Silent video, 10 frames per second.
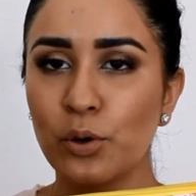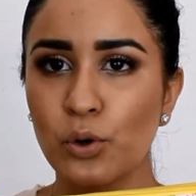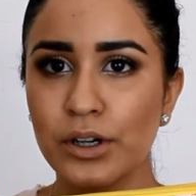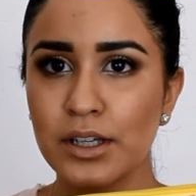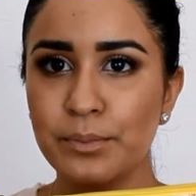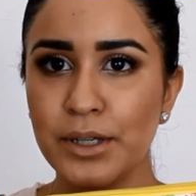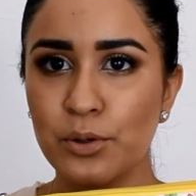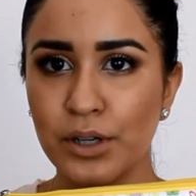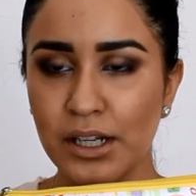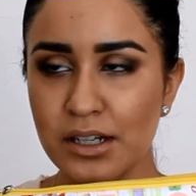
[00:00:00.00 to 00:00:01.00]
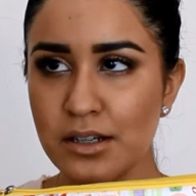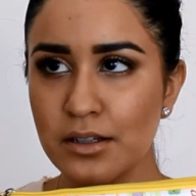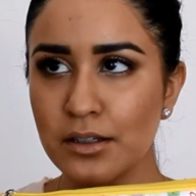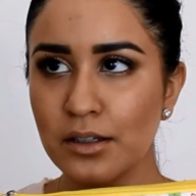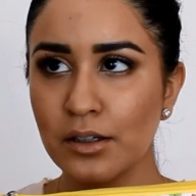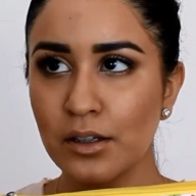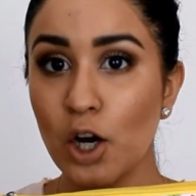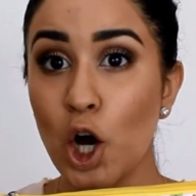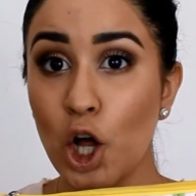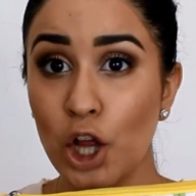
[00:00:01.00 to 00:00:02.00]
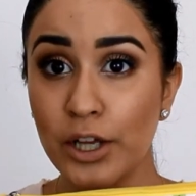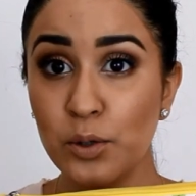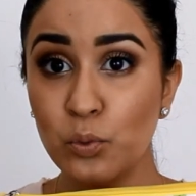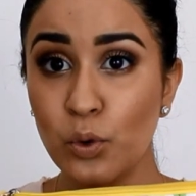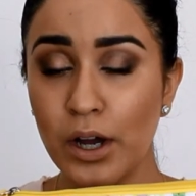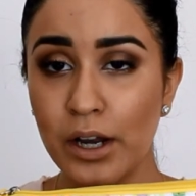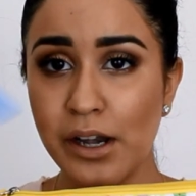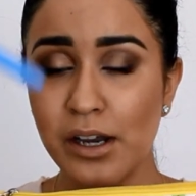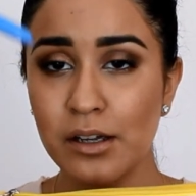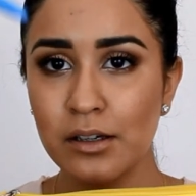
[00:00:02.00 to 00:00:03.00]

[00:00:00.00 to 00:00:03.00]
or it could be green, all in one